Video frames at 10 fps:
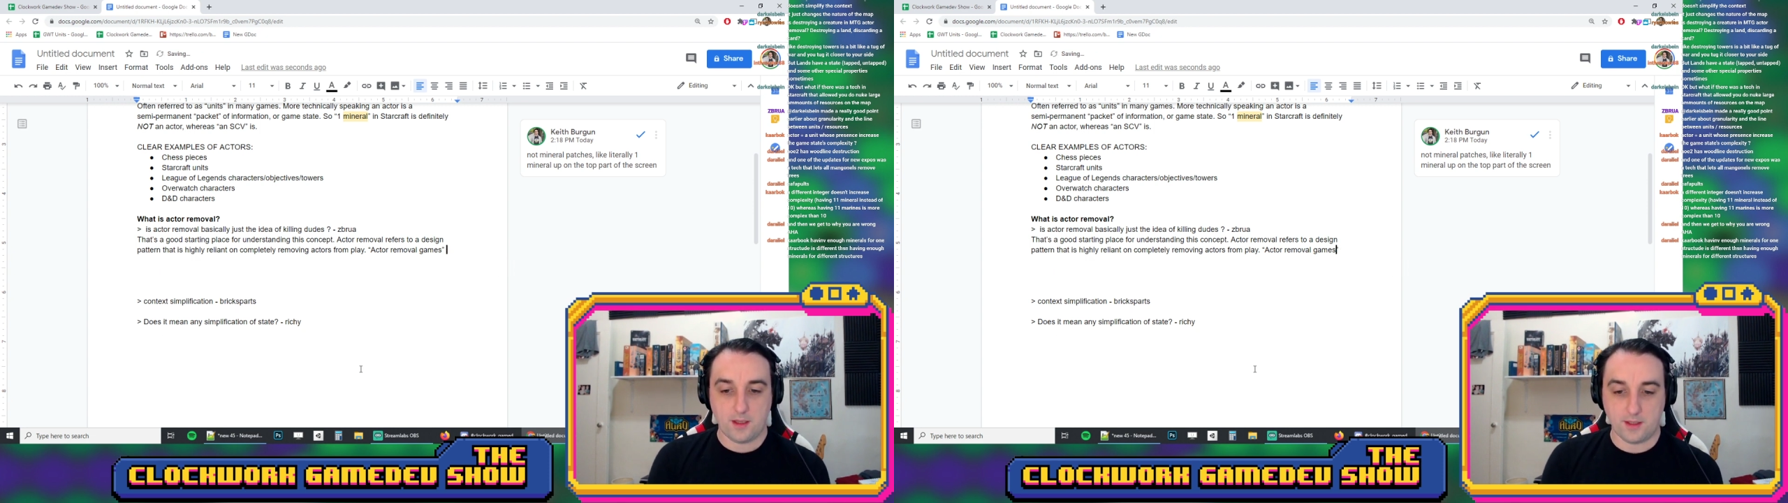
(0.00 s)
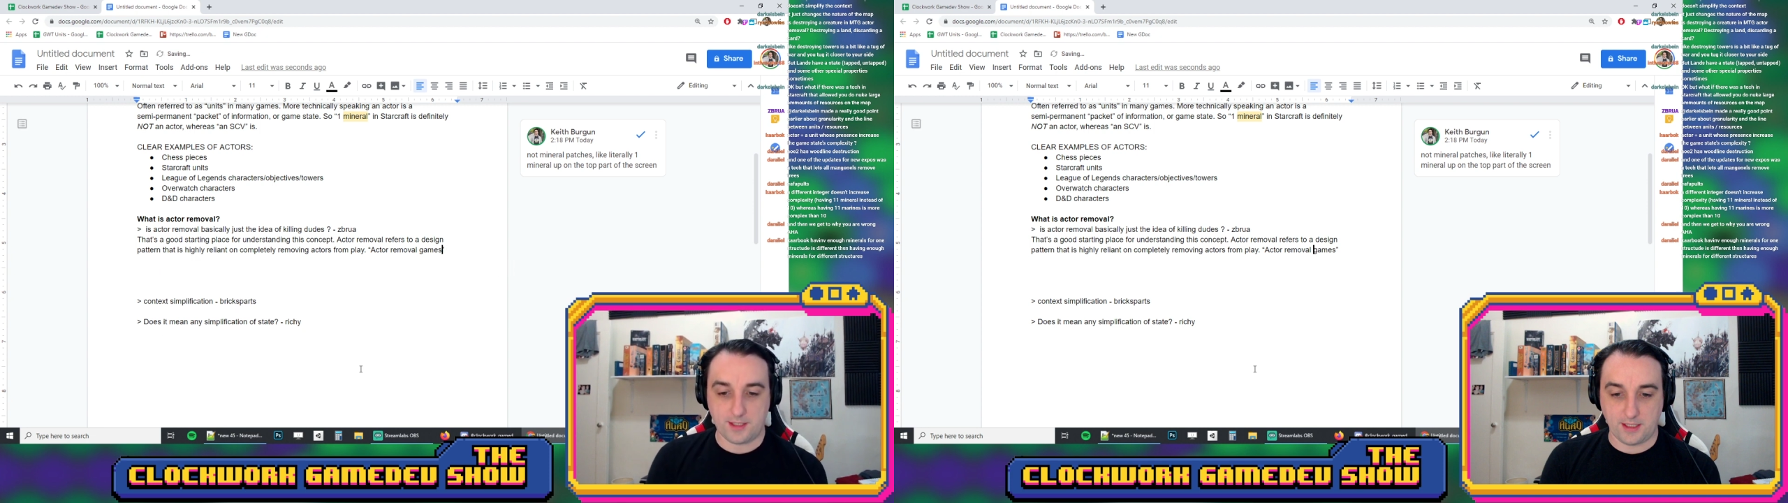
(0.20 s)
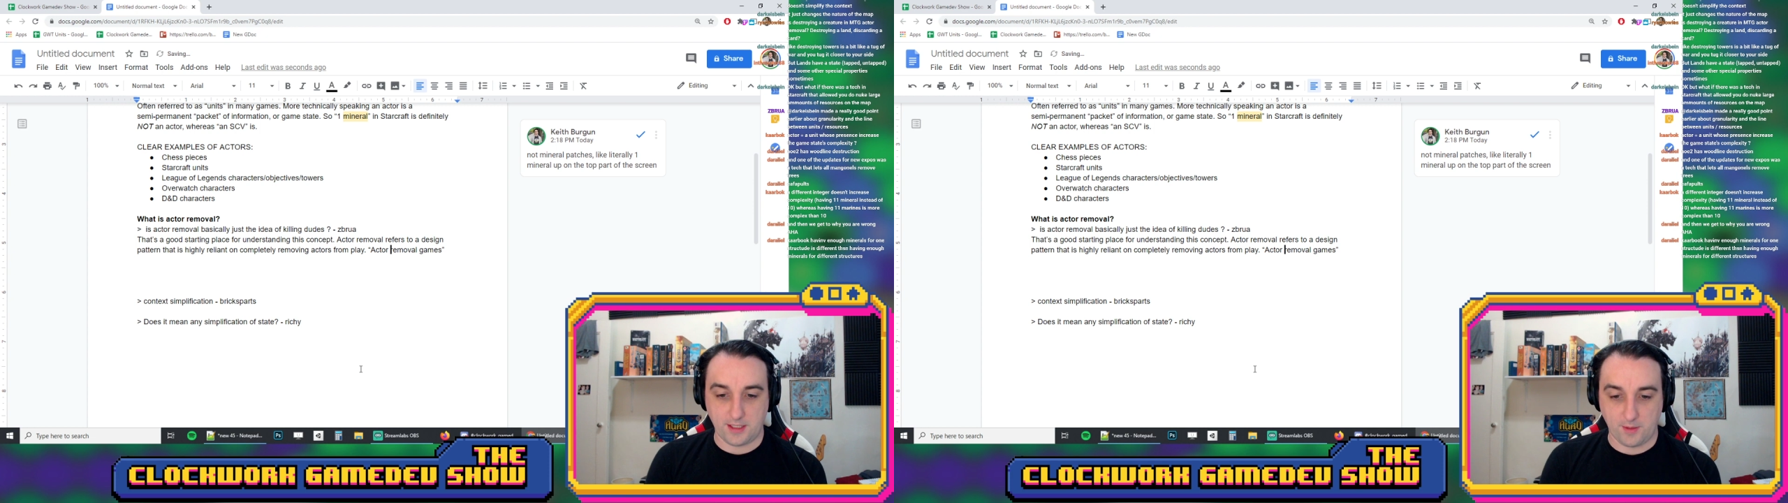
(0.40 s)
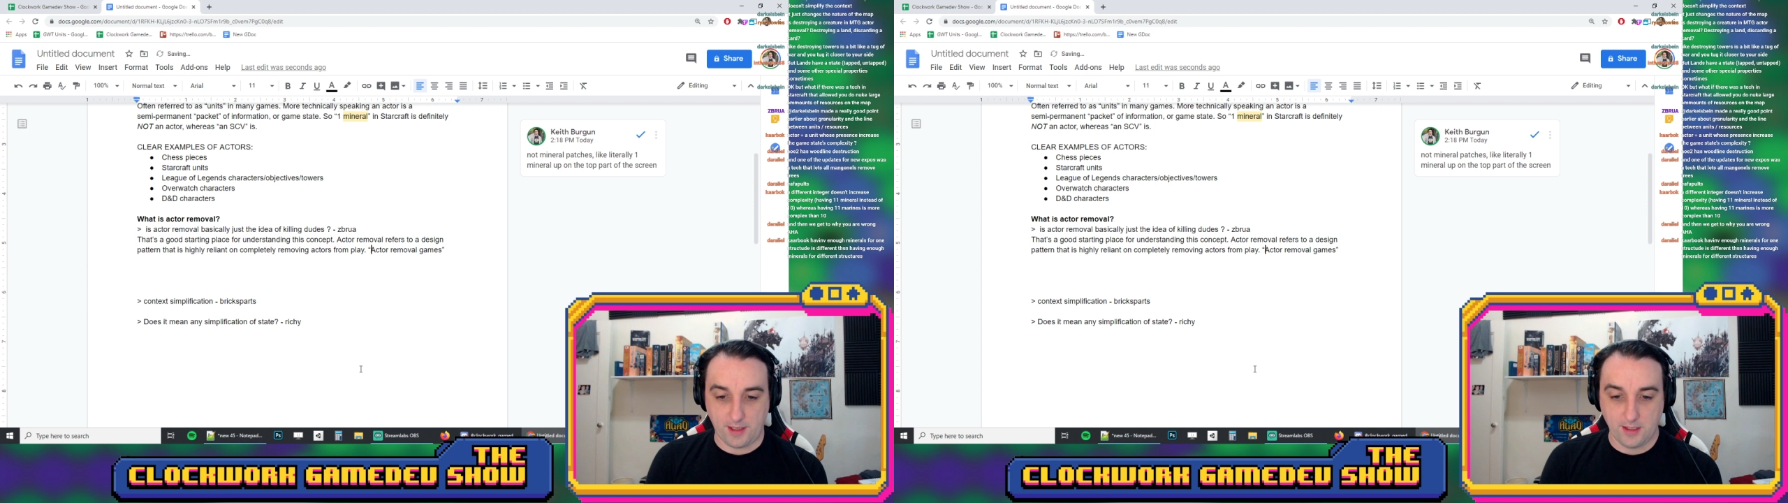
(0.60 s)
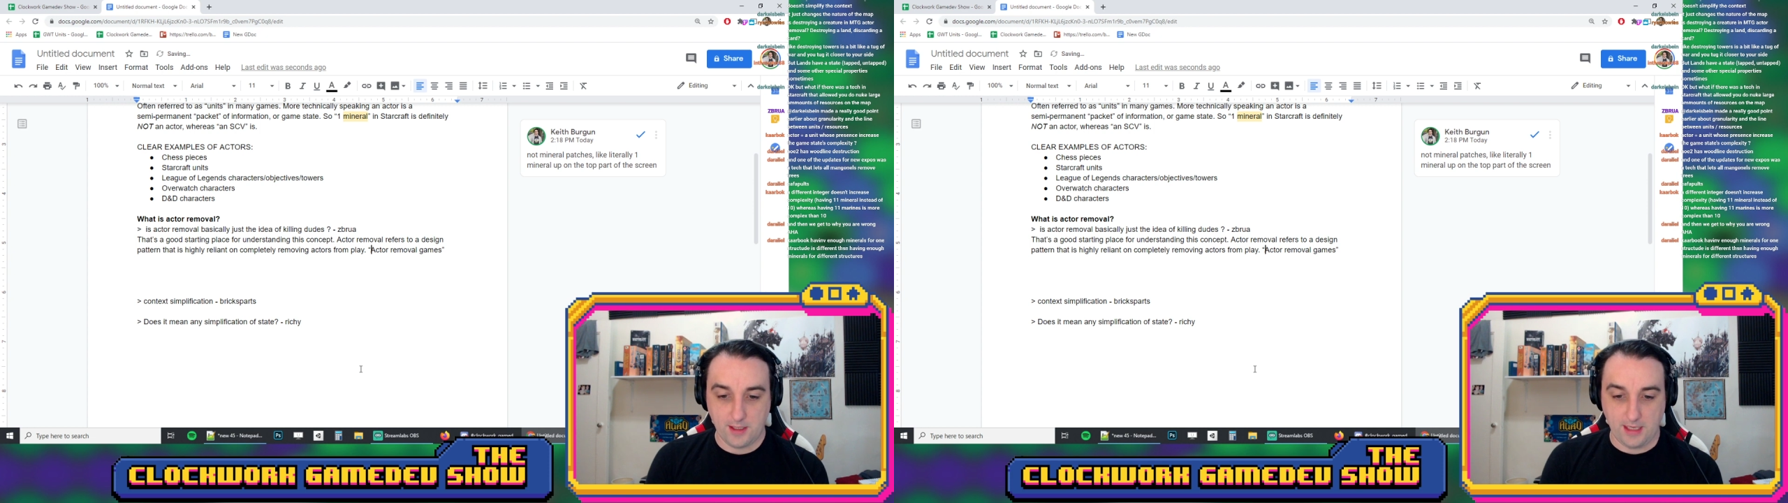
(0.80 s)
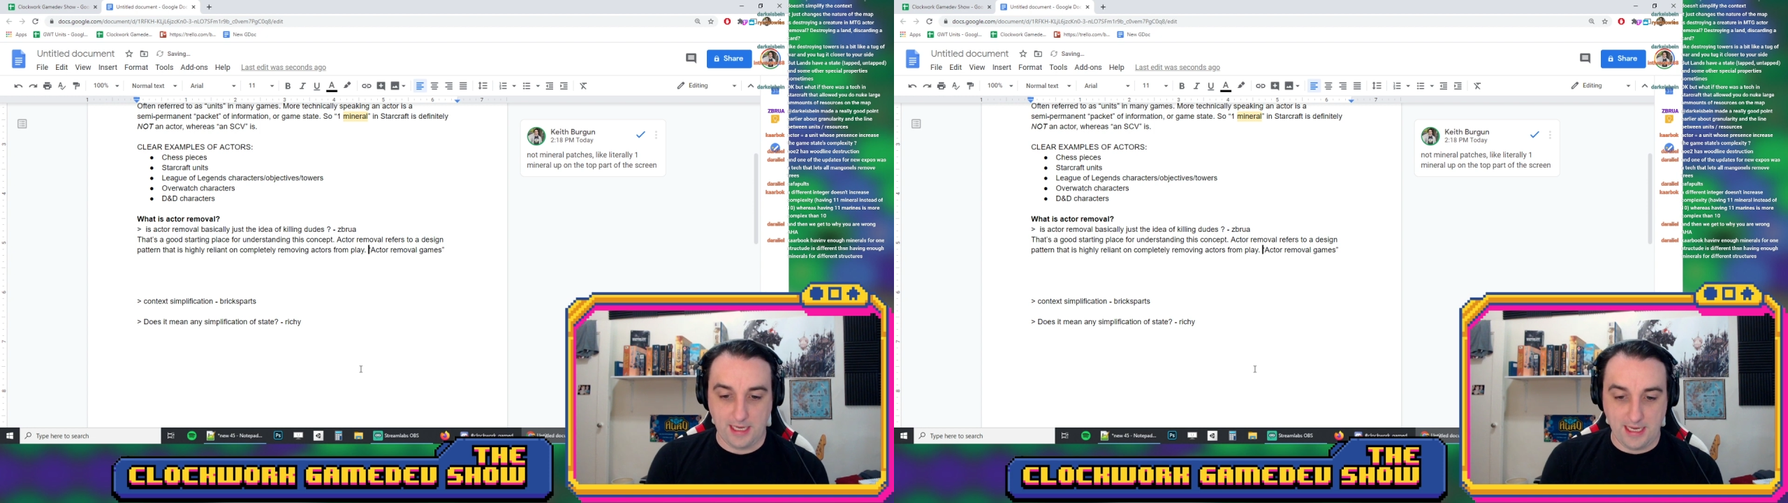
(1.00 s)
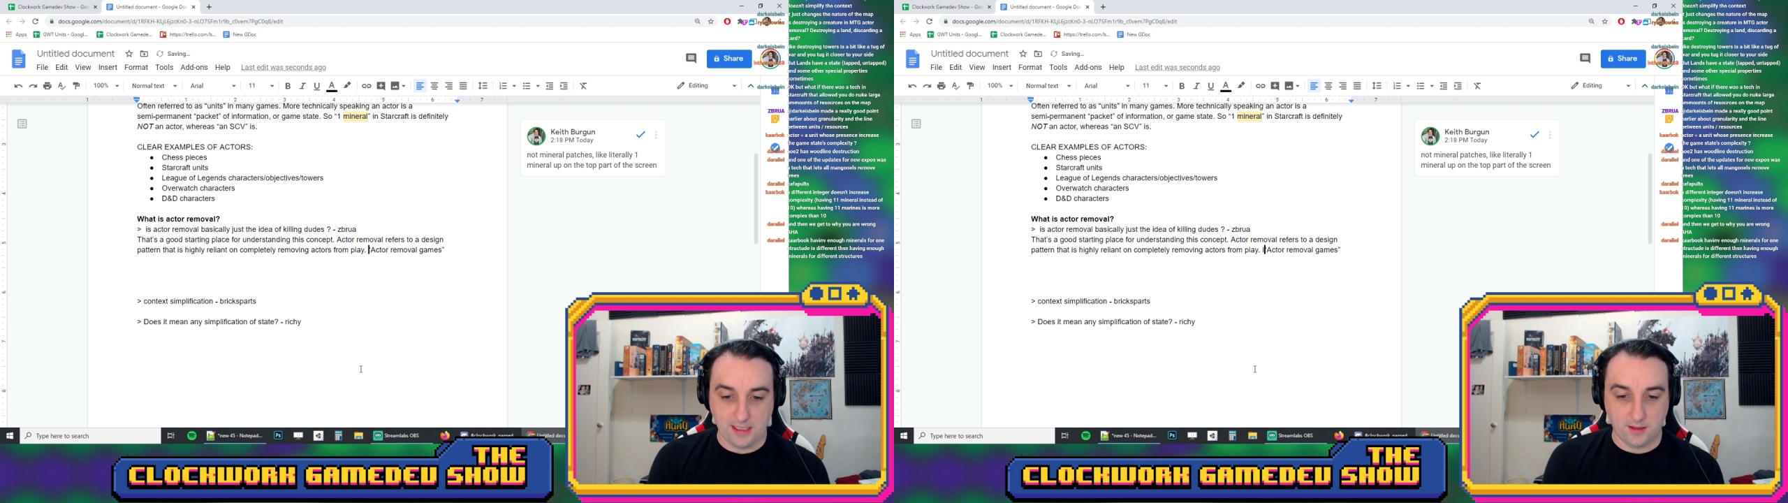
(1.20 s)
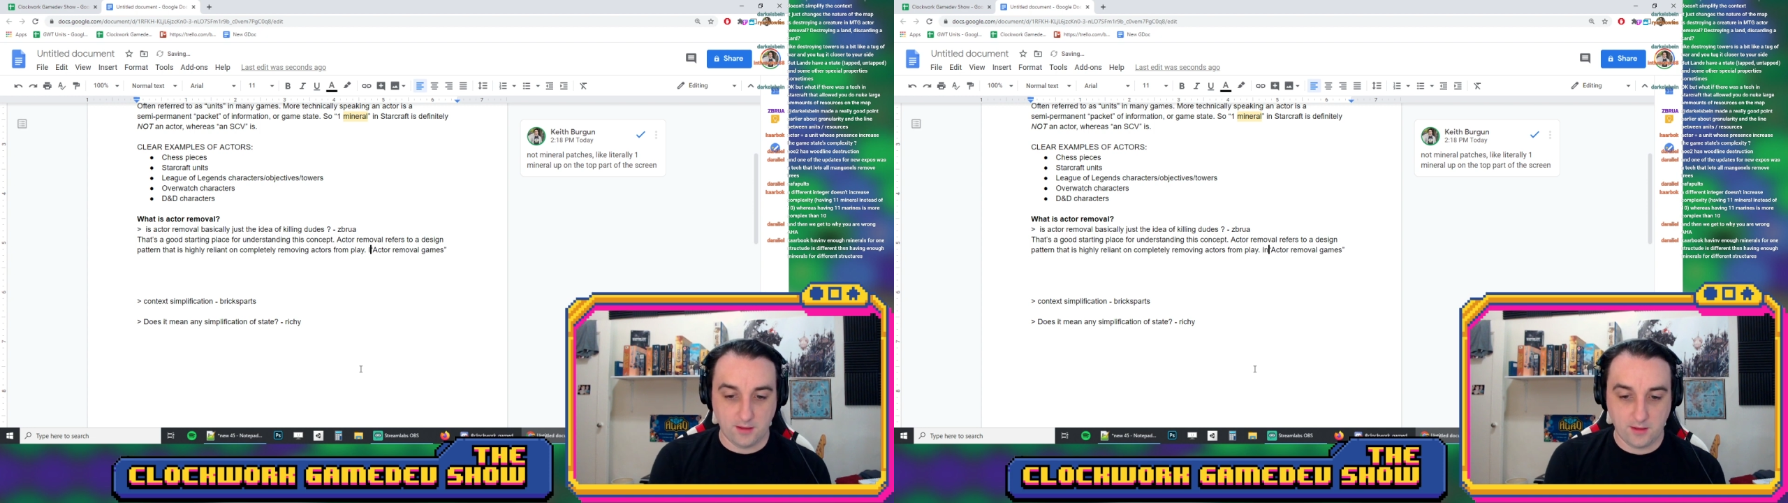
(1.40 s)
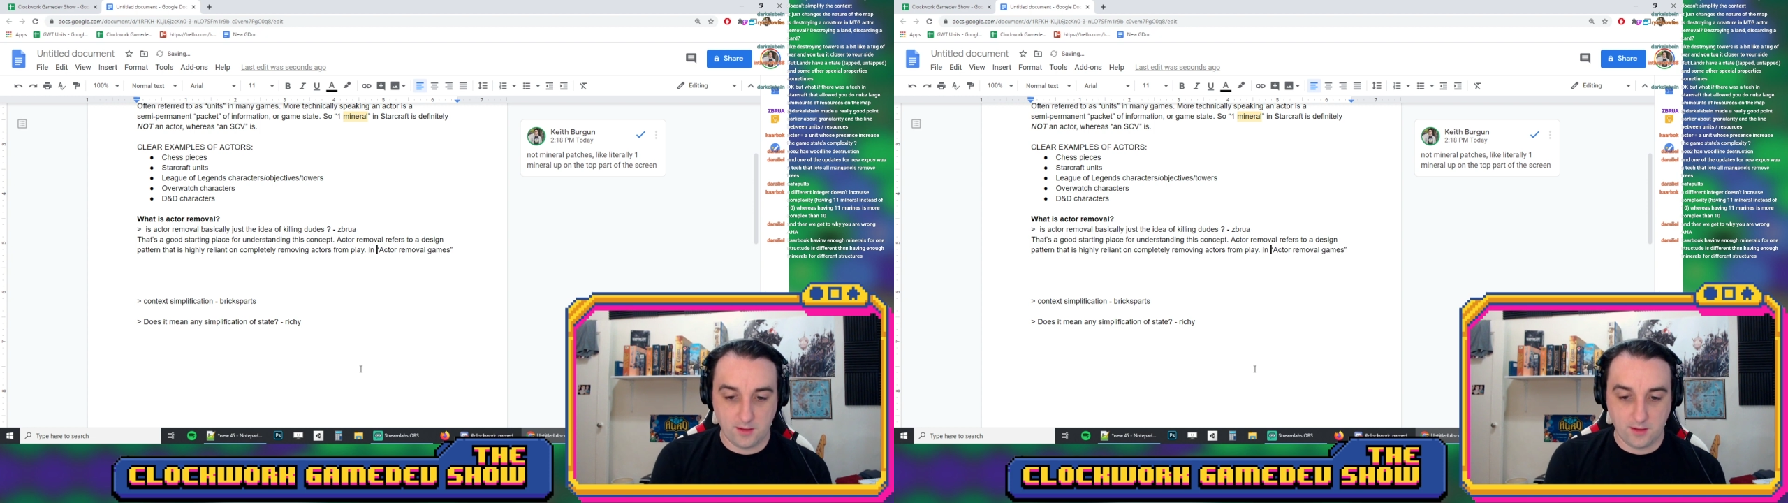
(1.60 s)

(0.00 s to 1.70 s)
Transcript: let's say it this way, in